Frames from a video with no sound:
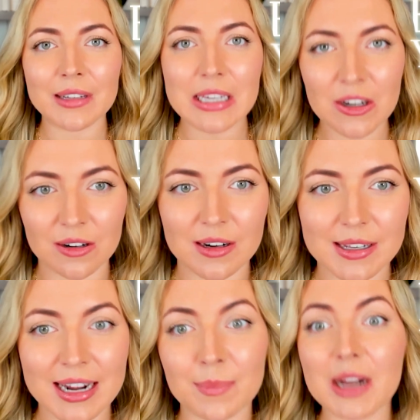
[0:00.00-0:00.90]
years.
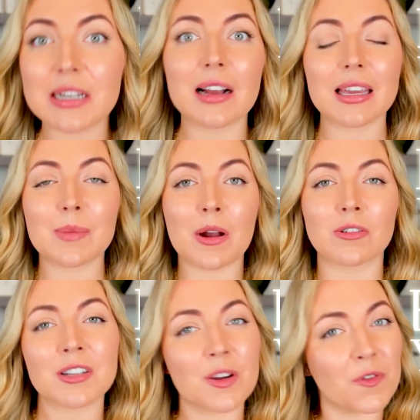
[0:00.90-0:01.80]
And I'm not talking about
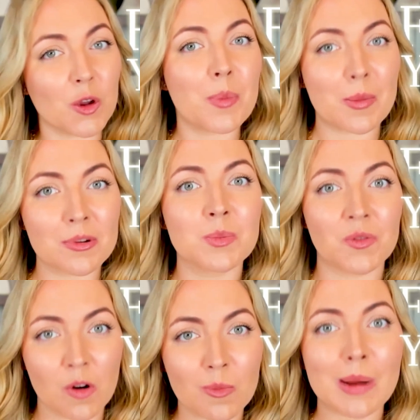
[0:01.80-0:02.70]
just a few pimples before my